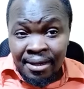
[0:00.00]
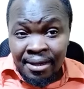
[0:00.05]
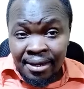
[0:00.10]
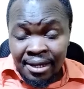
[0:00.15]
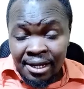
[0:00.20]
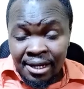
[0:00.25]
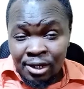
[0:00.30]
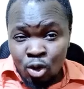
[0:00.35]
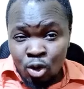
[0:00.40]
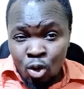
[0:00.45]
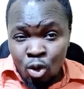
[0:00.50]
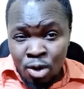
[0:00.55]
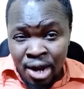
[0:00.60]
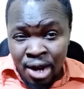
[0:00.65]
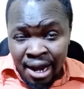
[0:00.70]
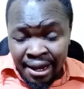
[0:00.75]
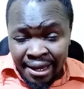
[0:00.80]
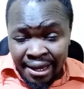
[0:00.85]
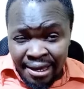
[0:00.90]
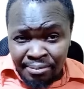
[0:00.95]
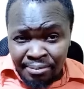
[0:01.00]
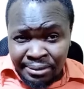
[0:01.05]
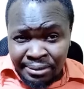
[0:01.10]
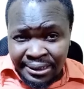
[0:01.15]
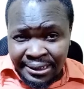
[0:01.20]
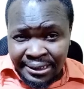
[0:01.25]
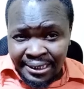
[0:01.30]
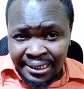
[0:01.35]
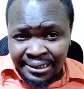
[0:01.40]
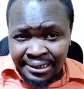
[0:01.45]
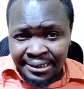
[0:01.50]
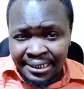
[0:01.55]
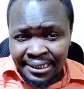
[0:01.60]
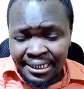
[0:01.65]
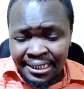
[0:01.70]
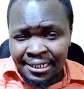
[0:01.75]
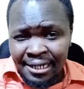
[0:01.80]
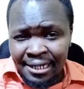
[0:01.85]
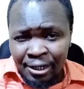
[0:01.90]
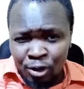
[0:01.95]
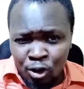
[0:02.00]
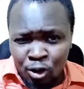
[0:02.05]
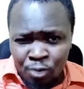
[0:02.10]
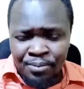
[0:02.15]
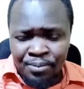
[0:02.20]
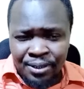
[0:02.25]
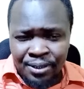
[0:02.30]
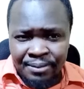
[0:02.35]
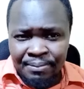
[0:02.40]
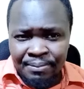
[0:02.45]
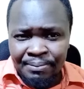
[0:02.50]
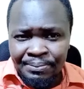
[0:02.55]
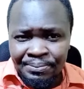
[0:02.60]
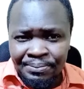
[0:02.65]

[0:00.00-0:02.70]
and UDA MCAs in Nairobi,